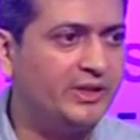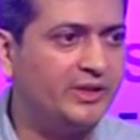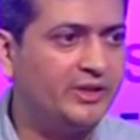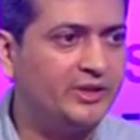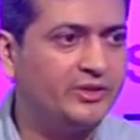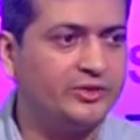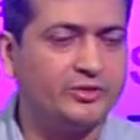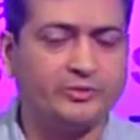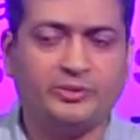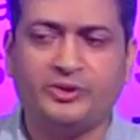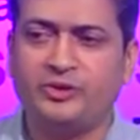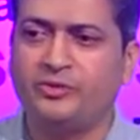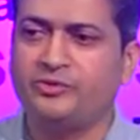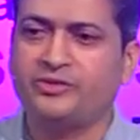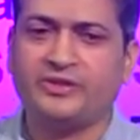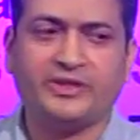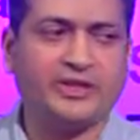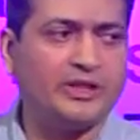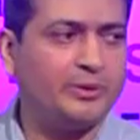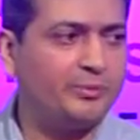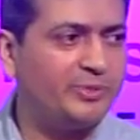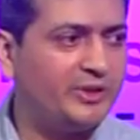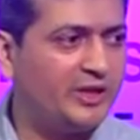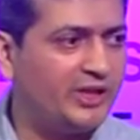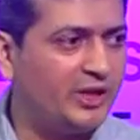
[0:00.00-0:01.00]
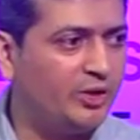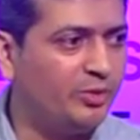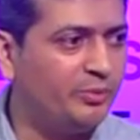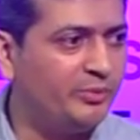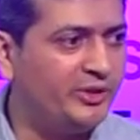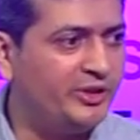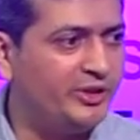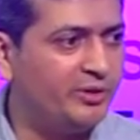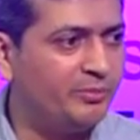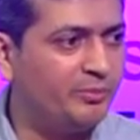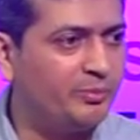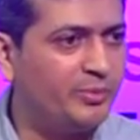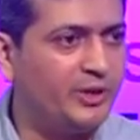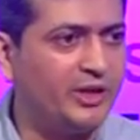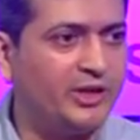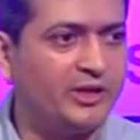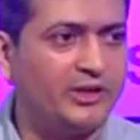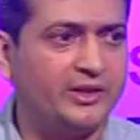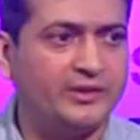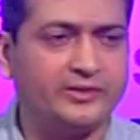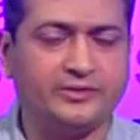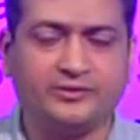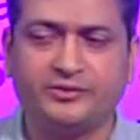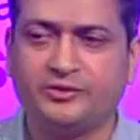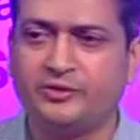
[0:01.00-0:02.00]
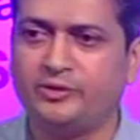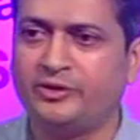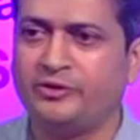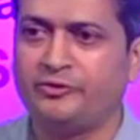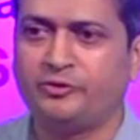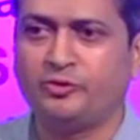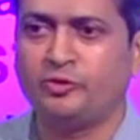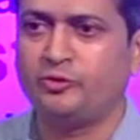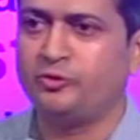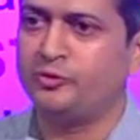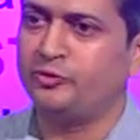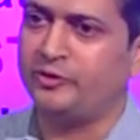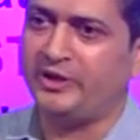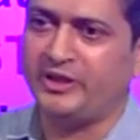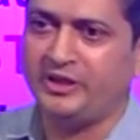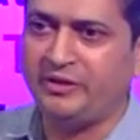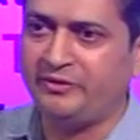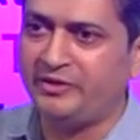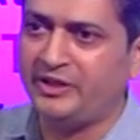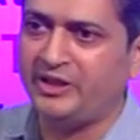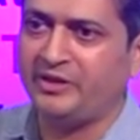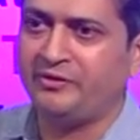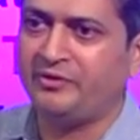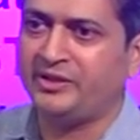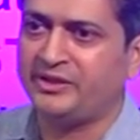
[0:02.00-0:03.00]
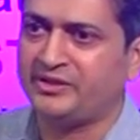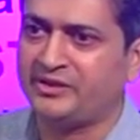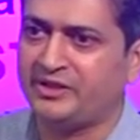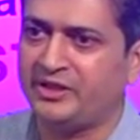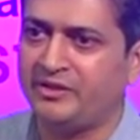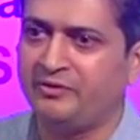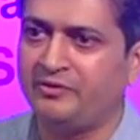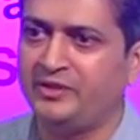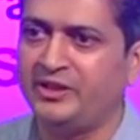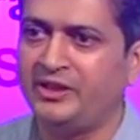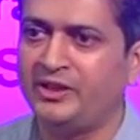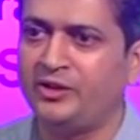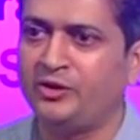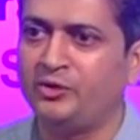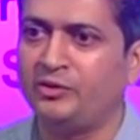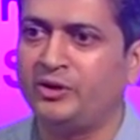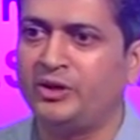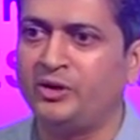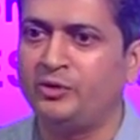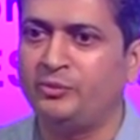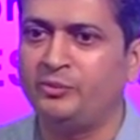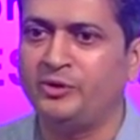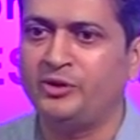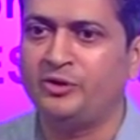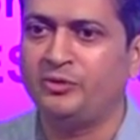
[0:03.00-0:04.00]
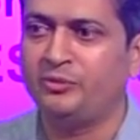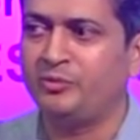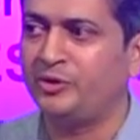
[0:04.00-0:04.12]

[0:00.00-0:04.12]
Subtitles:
So when you set up an aluminium plant, you have to anyway invest heavily into aluminium,